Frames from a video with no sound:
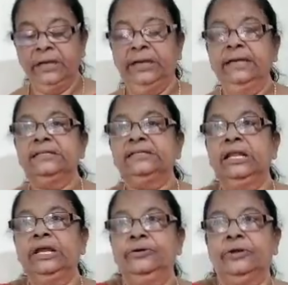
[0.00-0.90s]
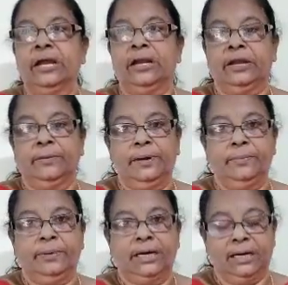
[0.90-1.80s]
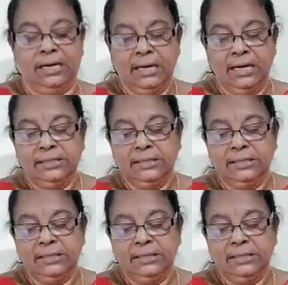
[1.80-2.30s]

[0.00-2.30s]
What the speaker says: easily you can remember,